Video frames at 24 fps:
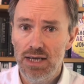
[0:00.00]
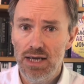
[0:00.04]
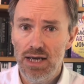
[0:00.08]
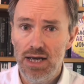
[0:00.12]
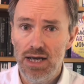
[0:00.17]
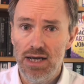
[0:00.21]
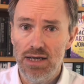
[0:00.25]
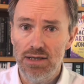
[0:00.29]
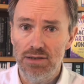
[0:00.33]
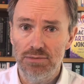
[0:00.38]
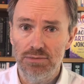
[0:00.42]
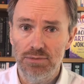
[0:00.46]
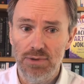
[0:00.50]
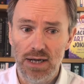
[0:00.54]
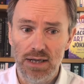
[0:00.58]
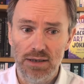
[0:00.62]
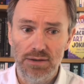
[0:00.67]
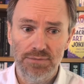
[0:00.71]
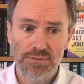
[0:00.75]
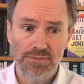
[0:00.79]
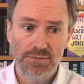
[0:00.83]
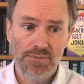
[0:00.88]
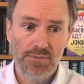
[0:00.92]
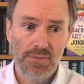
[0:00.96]
as
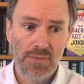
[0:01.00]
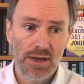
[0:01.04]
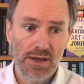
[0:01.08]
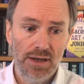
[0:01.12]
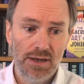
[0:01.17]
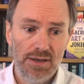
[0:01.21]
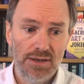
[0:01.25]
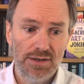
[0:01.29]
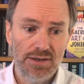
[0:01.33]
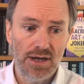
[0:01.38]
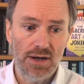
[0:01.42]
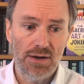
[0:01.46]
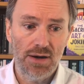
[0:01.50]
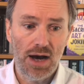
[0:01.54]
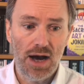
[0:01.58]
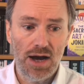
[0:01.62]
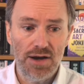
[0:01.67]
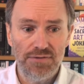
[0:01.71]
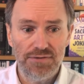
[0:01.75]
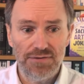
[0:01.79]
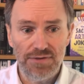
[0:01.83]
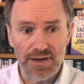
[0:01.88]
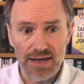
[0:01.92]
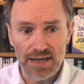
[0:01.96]
well. So
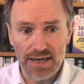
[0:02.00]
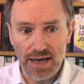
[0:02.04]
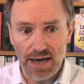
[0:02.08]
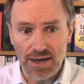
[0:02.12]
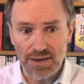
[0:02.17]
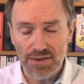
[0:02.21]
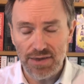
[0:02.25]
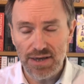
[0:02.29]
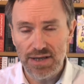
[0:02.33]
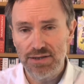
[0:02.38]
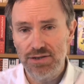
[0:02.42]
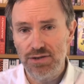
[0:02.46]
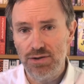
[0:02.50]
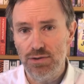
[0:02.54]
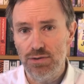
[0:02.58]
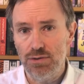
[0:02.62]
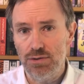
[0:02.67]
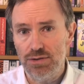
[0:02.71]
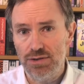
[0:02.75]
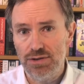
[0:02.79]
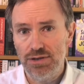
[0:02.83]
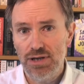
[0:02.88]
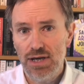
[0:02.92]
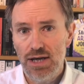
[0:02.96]
hopefully this
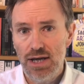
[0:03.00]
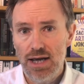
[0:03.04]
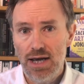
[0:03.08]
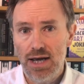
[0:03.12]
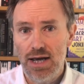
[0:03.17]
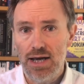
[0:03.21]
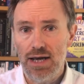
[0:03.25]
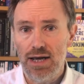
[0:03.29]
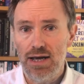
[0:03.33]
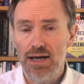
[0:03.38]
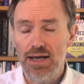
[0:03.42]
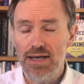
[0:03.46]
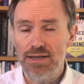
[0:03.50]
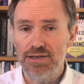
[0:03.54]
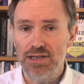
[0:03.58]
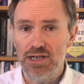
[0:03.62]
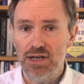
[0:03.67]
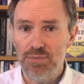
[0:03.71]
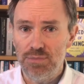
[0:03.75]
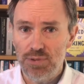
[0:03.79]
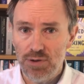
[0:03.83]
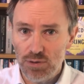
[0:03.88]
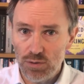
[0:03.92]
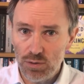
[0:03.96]
course is
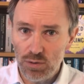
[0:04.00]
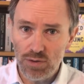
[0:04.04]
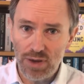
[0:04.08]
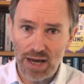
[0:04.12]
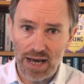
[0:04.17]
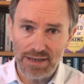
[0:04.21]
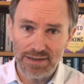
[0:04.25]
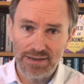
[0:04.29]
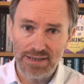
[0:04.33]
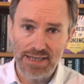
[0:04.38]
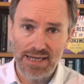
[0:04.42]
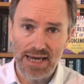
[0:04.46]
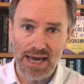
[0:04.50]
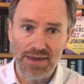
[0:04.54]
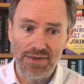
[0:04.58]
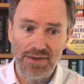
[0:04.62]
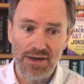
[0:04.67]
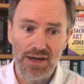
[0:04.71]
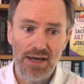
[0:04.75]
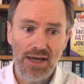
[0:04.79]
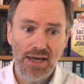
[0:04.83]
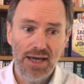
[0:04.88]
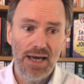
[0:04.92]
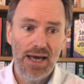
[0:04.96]
going to put all that
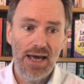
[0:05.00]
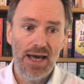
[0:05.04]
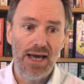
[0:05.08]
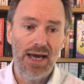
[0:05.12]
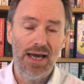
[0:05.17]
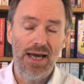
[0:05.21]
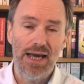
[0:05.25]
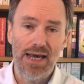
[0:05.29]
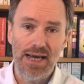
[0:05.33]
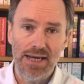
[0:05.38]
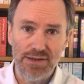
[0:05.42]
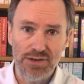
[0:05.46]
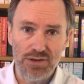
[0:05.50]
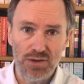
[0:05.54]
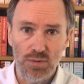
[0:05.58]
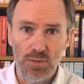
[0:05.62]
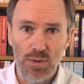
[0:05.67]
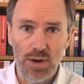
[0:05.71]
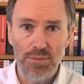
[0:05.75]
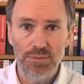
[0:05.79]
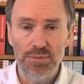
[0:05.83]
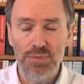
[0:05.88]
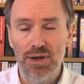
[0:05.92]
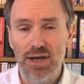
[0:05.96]
together into
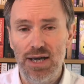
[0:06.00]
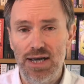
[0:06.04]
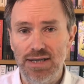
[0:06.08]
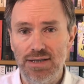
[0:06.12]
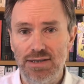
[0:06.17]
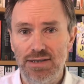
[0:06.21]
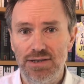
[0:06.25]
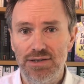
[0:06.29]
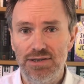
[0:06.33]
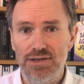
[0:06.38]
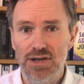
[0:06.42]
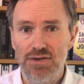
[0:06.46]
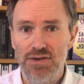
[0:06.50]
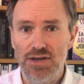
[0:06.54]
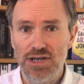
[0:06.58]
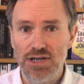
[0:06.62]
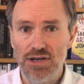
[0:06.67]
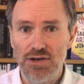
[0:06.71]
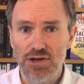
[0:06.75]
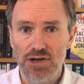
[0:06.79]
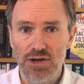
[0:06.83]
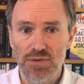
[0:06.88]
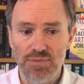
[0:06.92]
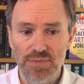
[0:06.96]
one place so that
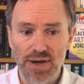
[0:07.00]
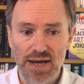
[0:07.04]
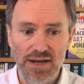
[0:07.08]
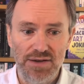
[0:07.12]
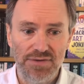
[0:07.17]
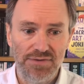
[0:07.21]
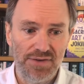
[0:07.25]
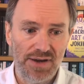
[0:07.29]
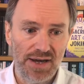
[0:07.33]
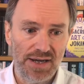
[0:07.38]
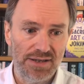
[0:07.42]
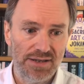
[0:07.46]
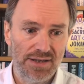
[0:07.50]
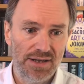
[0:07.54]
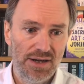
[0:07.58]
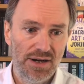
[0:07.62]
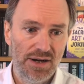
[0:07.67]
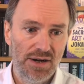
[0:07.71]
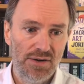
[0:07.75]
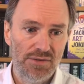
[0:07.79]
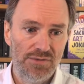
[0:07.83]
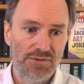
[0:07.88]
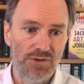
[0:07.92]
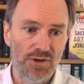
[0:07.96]
you can benefit
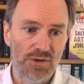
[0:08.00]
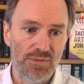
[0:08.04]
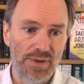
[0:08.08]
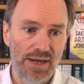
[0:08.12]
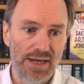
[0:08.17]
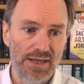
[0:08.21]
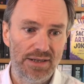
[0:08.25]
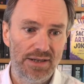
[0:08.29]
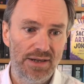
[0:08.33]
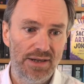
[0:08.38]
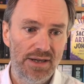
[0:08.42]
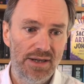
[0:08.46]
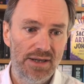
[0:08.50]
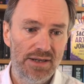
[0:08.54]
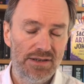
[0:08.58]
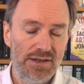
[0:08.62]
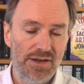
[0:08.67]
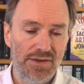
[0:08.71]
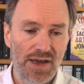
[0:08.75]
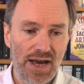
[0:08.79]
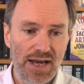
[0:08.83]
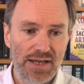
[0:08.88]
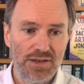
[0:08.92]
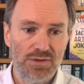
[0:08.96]
from it.
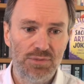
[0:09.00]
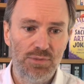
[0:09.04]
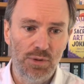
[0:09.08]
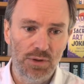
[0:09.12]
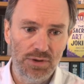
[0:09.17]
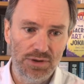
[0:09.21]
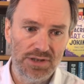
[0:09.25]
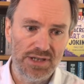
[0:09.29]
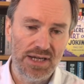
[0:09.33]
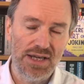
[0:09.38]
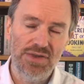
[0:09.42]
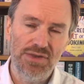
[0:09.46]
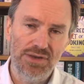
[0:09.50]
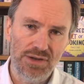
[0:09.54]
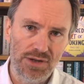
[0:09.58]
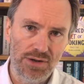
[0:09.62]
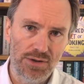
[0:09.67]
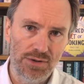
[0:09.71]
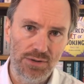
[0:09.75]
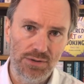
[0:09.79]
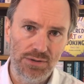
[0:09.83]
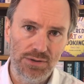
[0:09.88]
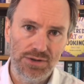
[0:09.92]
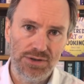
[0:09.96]
So that's what's in the
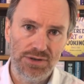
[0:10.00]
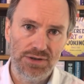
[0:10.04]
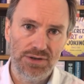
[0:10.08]
course,